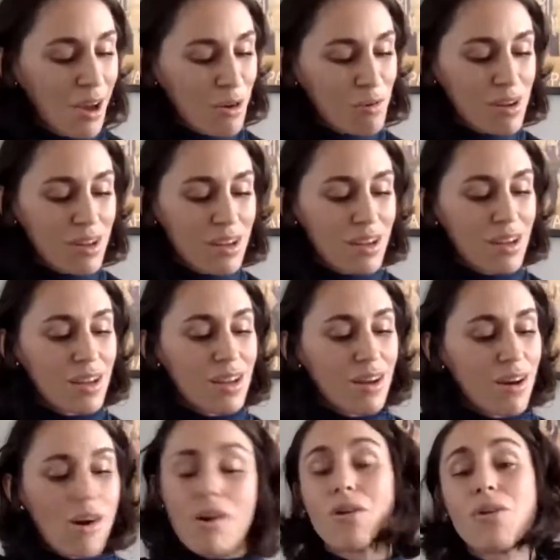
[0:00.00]
We
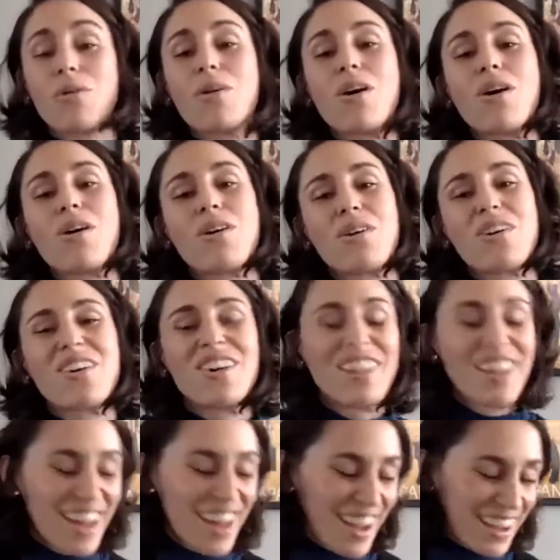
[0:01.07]
are all
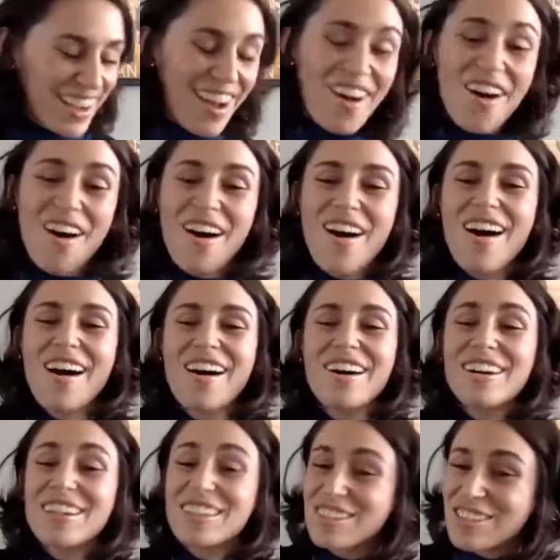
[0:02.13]

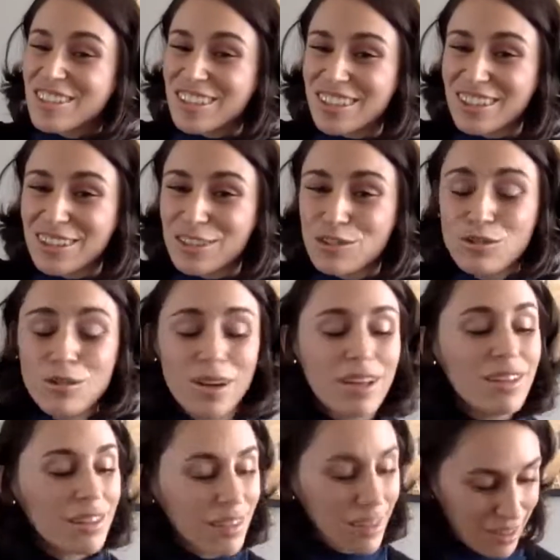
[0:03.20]
God's
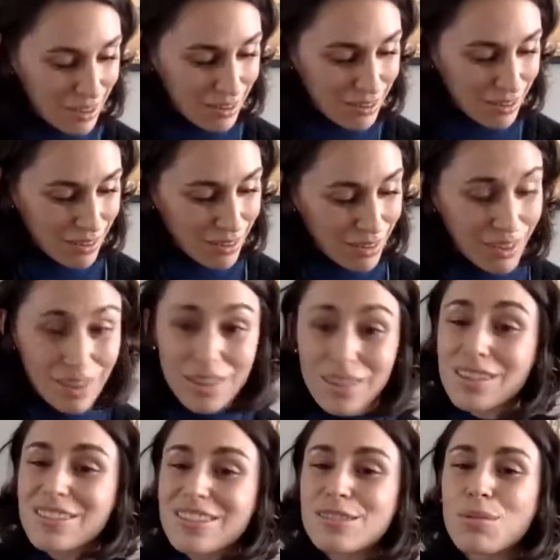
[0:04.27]
children in
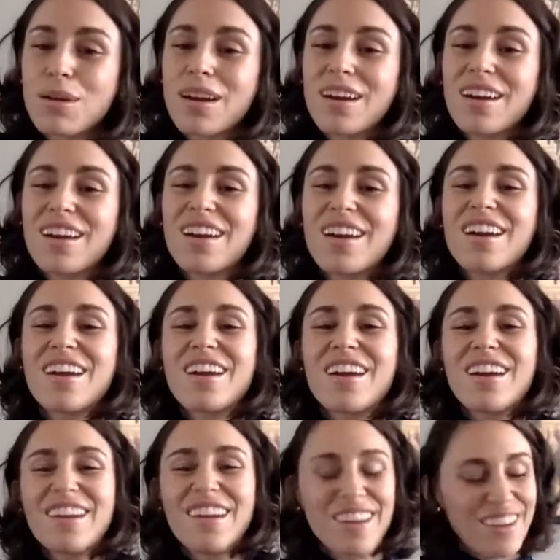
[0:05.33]
this
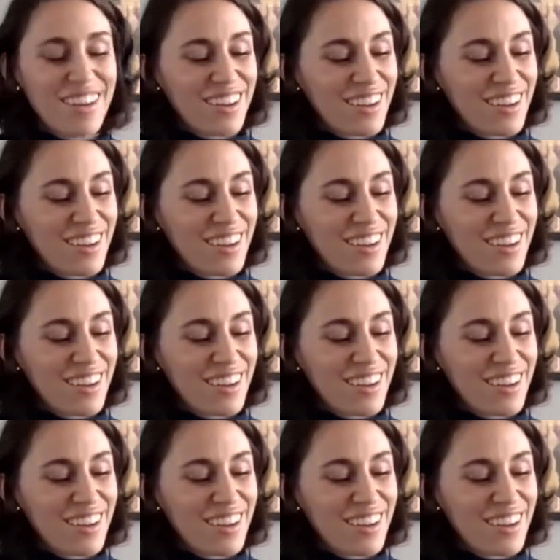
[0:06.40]
space.